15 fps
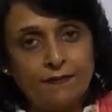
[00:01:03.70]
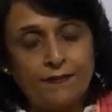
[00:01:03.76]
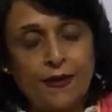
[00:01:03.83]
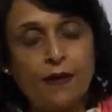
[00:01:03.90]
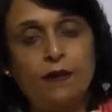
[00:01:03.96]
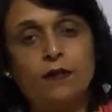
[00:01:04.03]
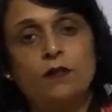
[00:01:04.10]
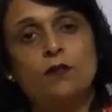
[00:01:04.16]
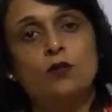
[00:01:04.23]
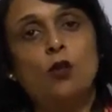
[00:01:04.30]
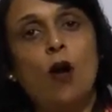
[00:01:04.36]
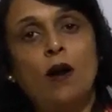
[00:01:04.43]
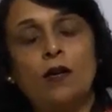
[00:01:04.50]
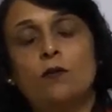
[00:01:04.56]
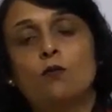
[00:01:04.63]
uh,
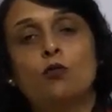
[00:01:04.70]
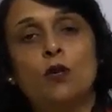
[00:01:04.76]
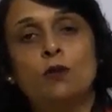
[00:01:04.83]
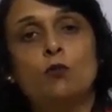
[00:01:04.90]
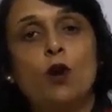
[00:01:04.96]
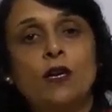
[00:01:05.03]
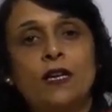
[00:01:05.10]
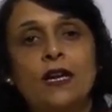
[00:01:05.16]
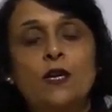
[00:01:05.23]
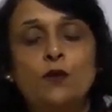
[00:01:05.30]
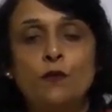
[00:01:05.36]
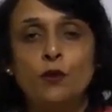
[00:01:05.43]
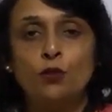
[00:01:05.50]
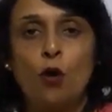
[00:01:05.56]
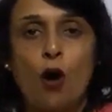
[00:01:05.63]
thought what, what kind
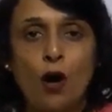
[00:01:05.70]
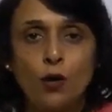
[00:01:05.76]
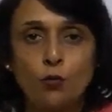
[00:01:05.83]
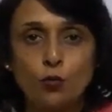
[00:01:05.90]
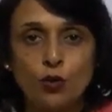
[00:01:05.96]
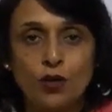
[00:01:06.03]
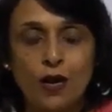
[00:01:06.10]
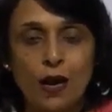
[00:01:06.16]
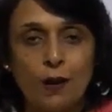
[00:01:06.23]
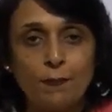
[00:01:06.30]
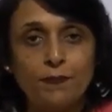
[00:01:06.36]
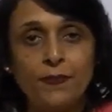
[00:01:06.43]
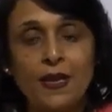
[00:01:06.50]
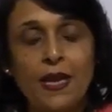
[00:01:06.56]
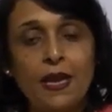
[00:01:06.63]
of a thought would
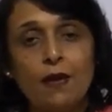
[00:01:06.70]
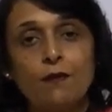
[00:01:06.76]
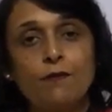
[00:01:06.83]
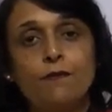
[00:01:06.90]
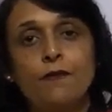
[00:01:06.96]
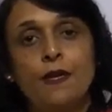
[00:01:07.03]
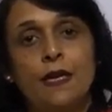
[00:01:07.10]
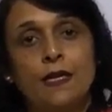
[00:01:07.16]
come if